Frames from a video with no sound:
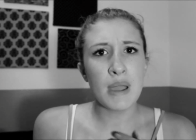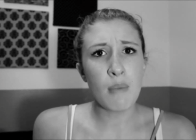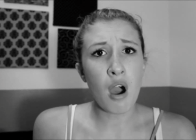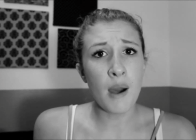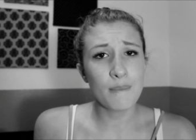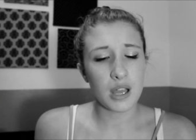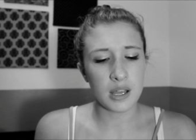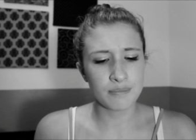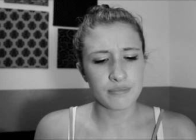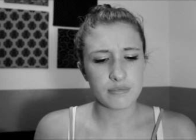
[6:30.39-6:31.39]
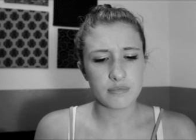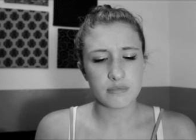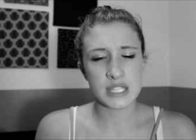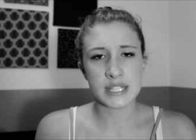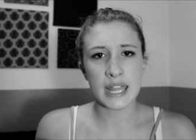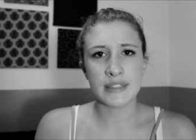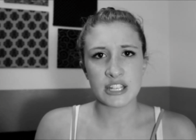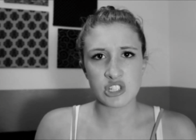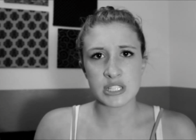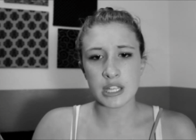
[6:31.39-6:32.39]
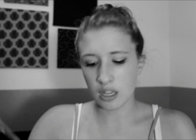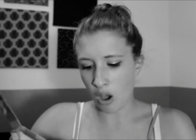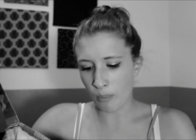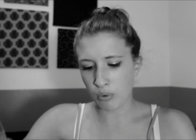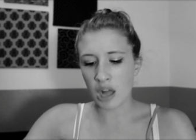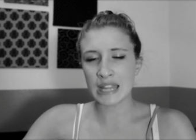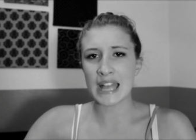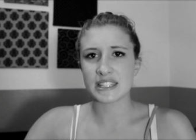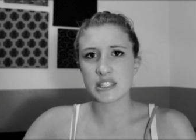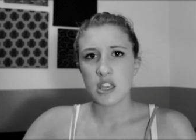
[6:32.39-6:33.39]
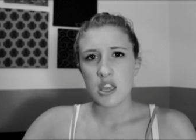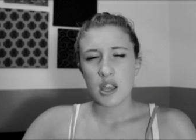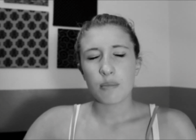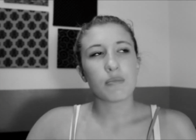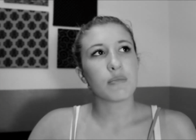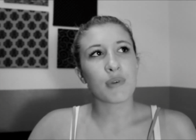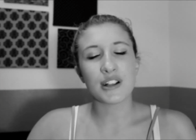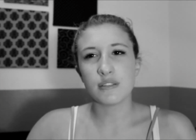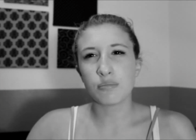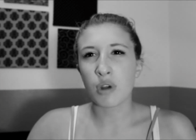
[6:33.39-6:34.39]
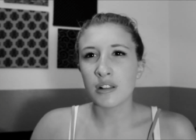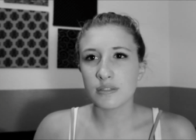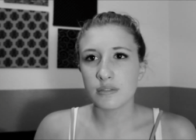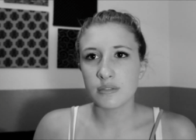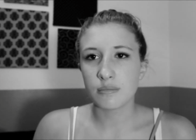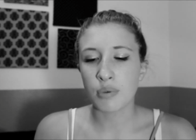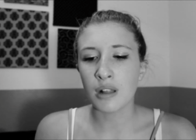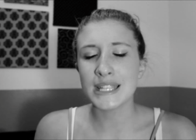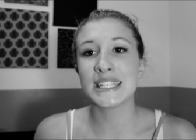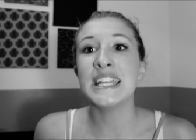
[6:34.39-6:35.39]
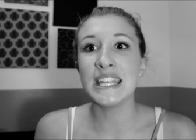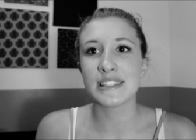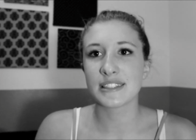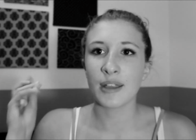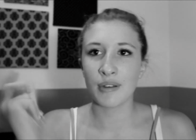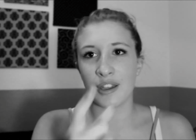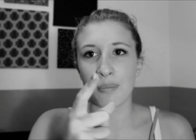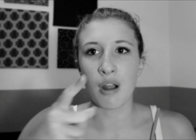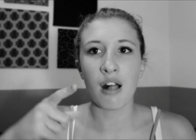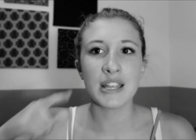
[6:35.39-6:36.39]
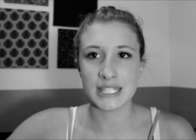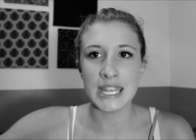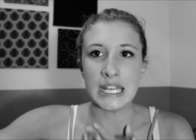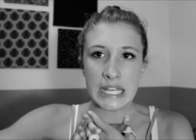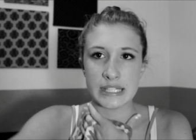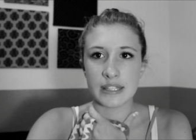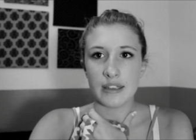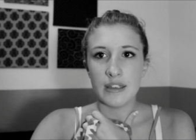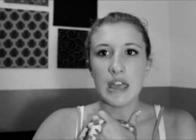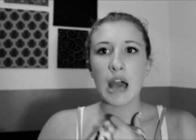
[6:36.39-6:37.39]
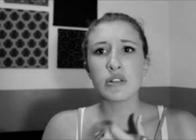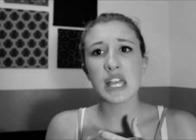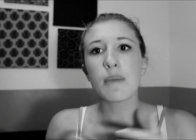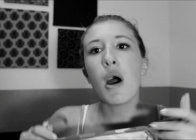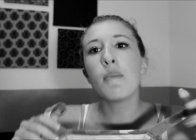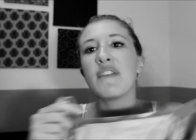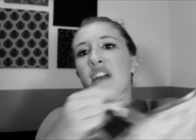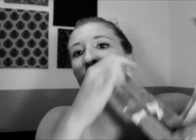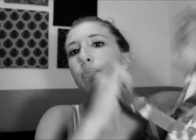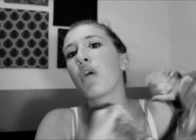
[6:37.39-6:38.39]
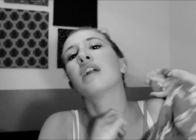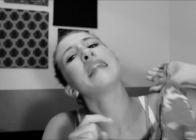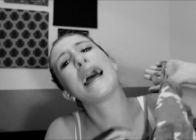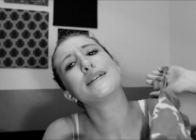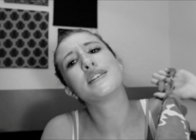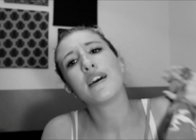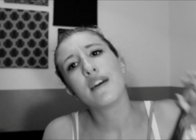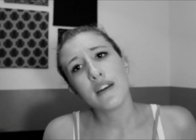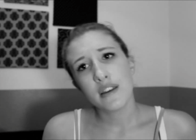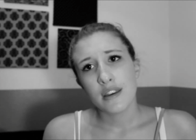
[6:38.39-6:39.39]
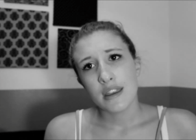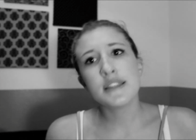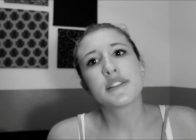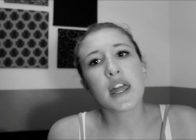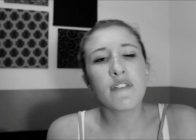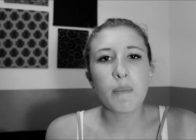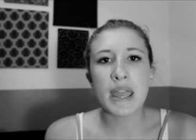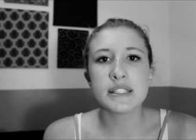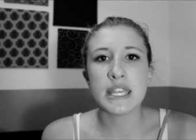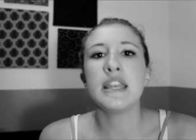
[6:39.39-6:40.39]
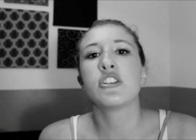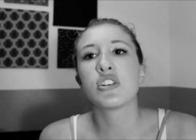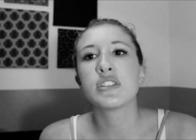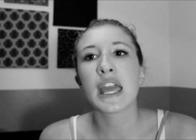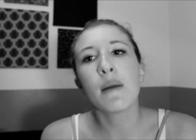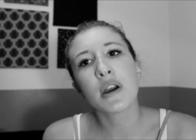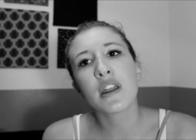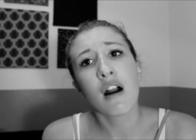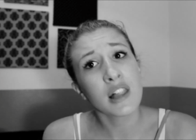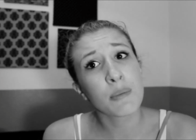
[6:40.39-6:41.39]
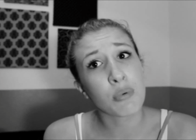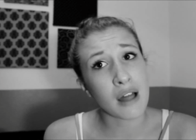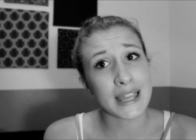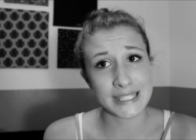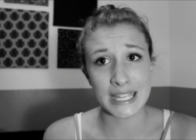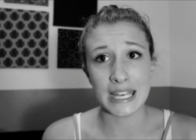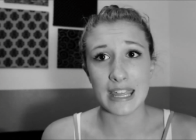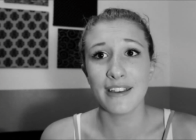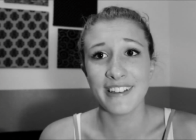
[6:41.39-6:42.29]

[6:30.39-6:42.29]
and my mom um, decided that she's going to call bralettes, bra, bra, braletinis. There we go, braletinis. I was like, Mom, I found a bralette instead of a bandini. And she's like, I'm going to call it a bralettini.